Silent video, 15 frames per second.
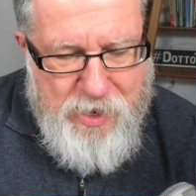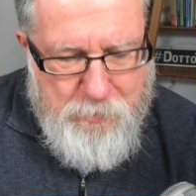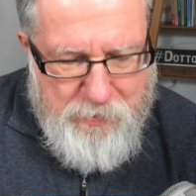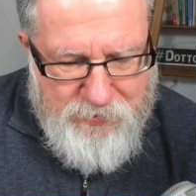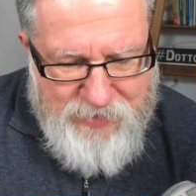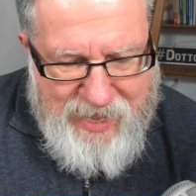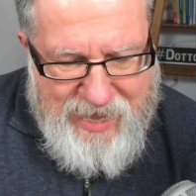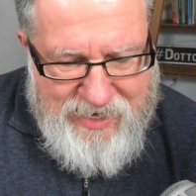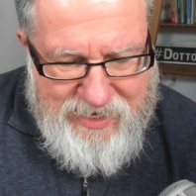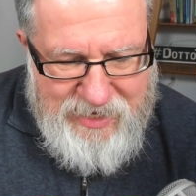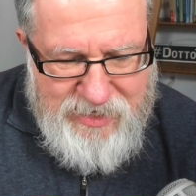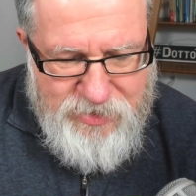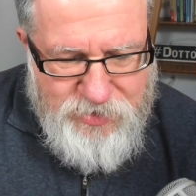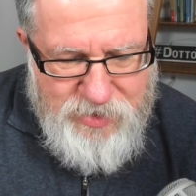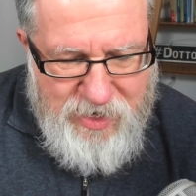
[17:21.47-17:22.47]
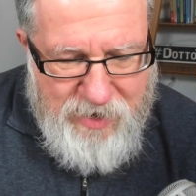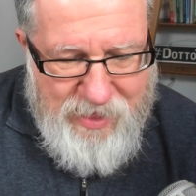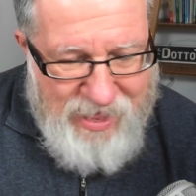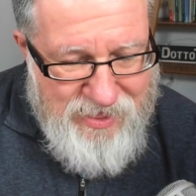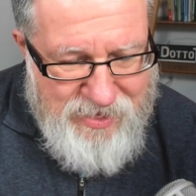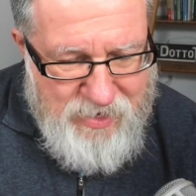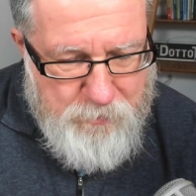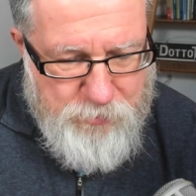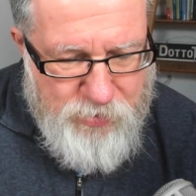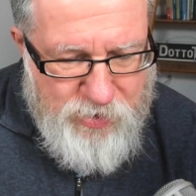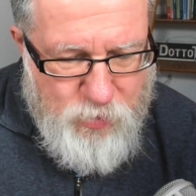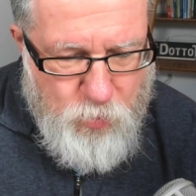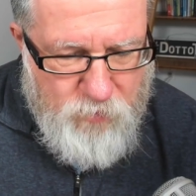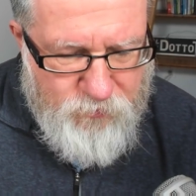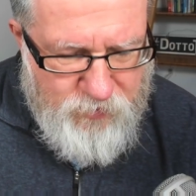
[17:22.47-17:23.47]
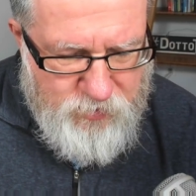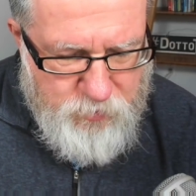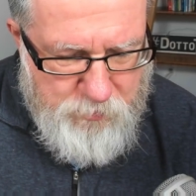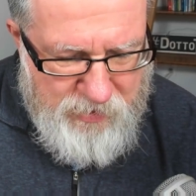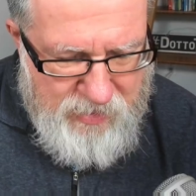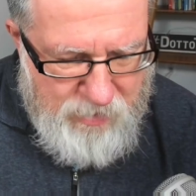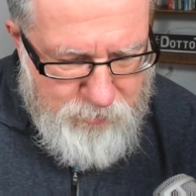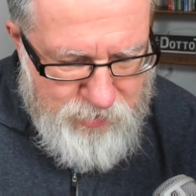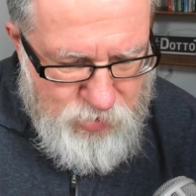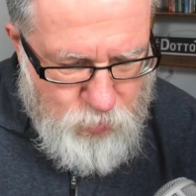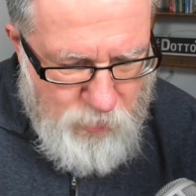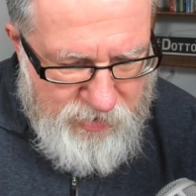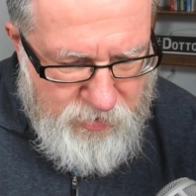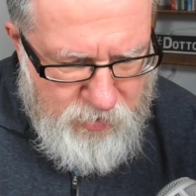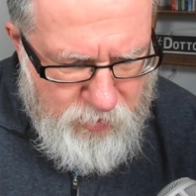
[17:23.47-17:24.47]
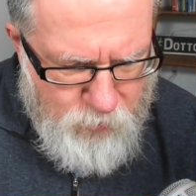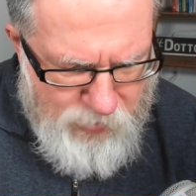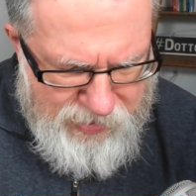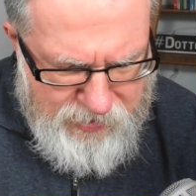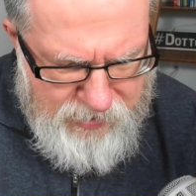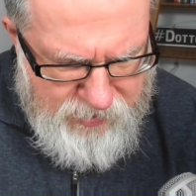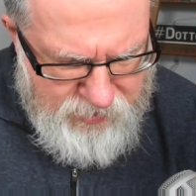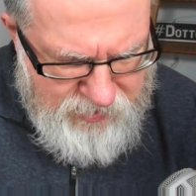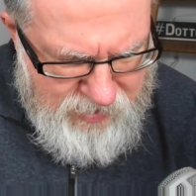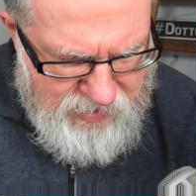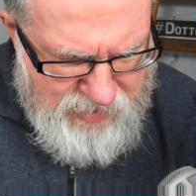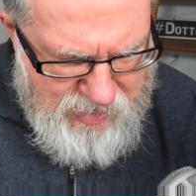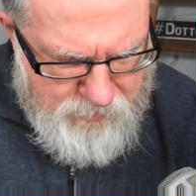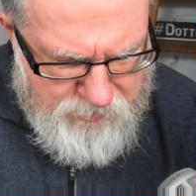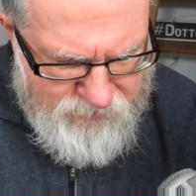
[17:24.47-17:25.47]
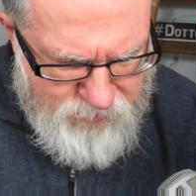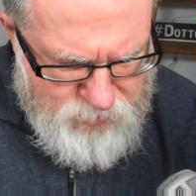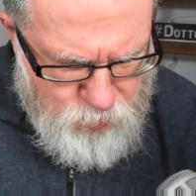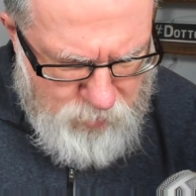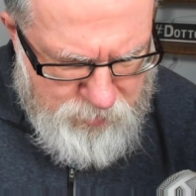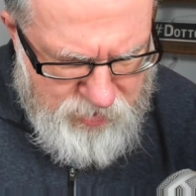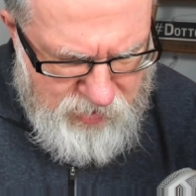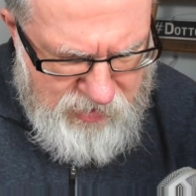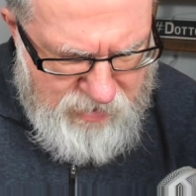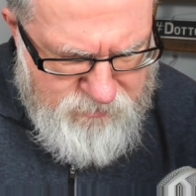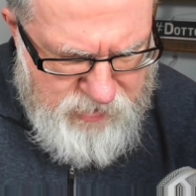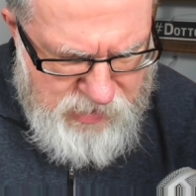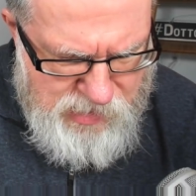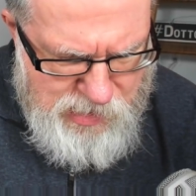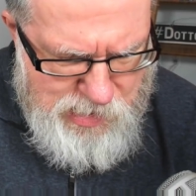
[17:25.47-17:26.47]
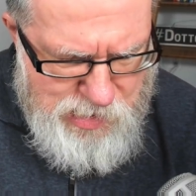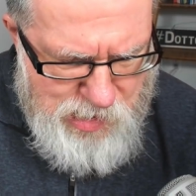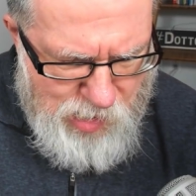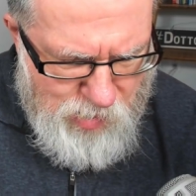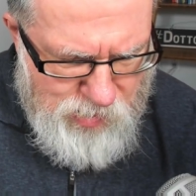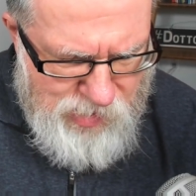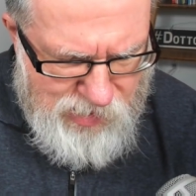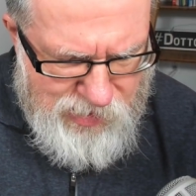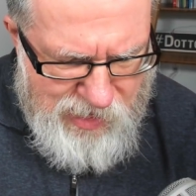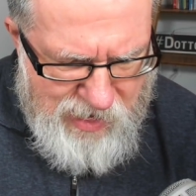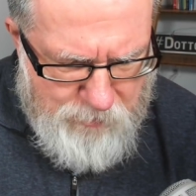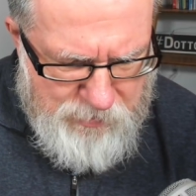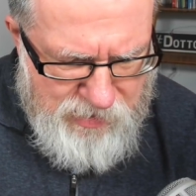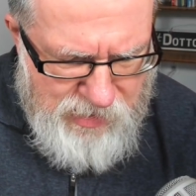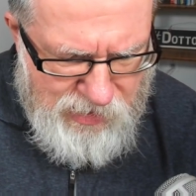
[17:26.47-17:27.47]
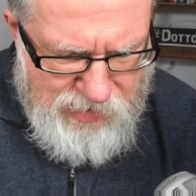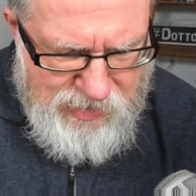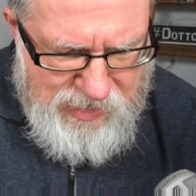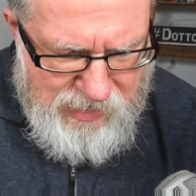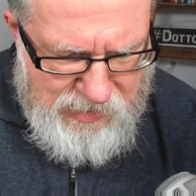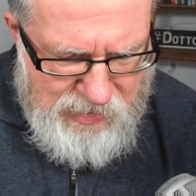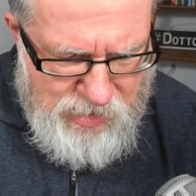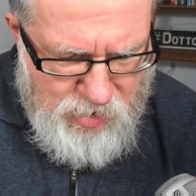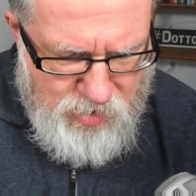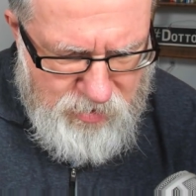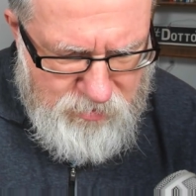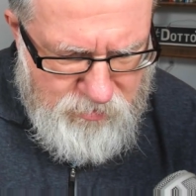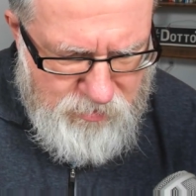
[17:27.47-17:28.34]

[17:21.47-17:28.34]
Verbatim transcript: But that is, I think, a pretty cool feature being able to swipe to the right. anything happen if I swipe to the left? No, nothing happened. Nothing that I didn't